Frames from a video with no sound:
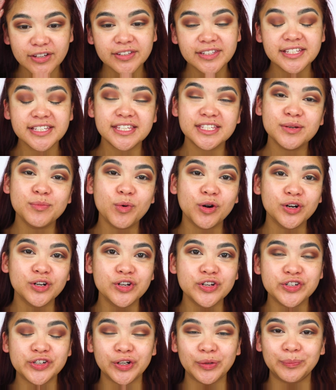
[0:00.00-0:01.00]
though this is a more
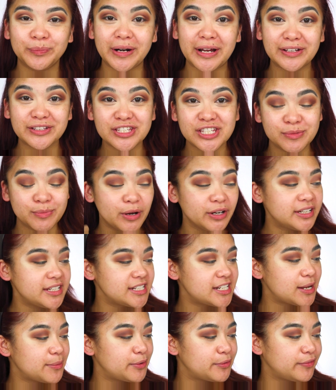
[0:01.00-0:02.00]
neutral brown
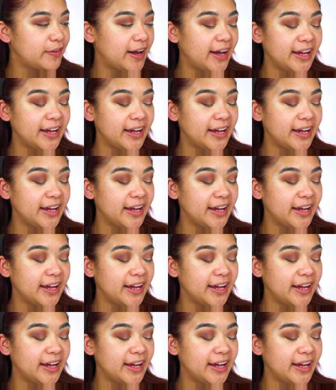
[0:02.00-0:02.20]
smoky type of